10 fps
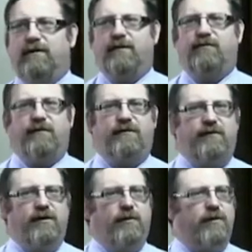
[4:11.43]
They just
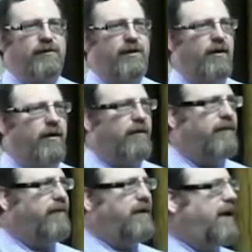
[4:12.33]
deal with the
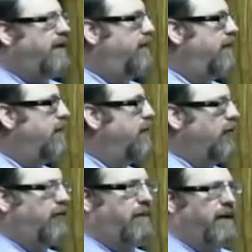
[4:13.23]
half that have
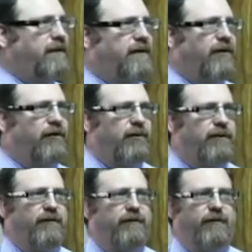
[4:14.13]
not been dealt
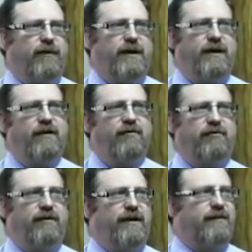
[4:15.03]
with fully
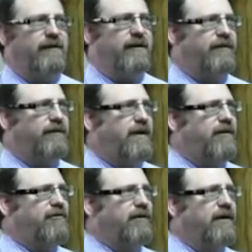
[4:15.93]
to their
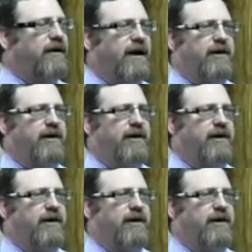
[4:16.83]
satisfaction.